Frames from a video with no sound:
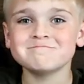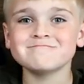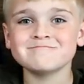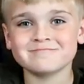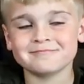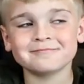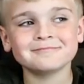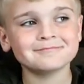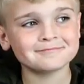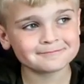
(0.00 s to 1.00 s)

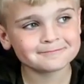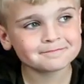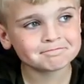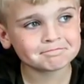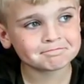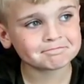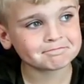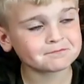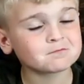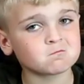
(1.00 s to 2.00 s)

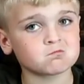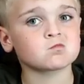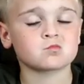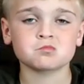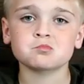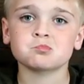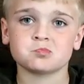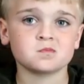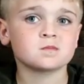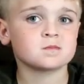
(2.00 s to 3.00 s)

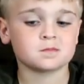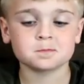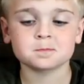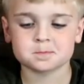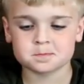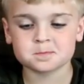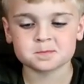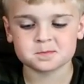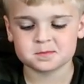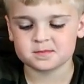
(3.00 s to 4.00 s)

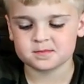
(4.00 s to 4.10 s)
No words are spoken by the person on screen.